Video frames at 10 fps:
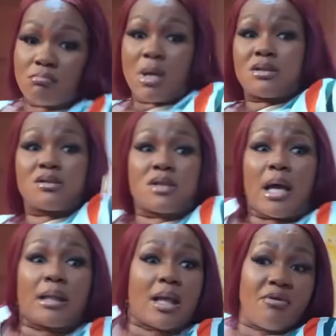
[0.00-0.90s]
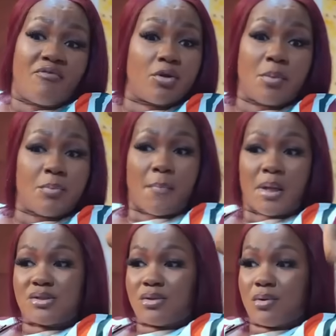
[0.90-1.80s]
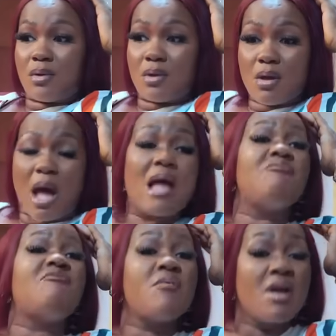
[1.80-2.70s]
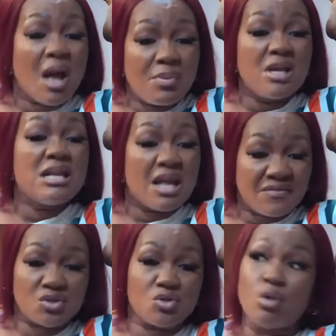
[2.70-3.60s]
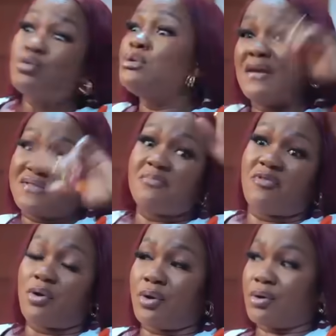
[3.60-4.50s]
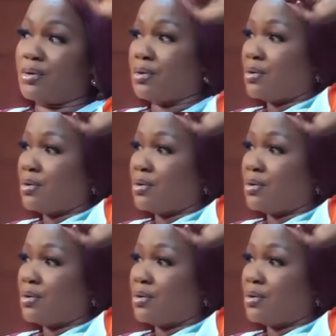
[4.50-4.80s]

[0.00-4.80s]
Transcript: My sister, I get and be fond of your property. I am very happy he left you or you left him for good.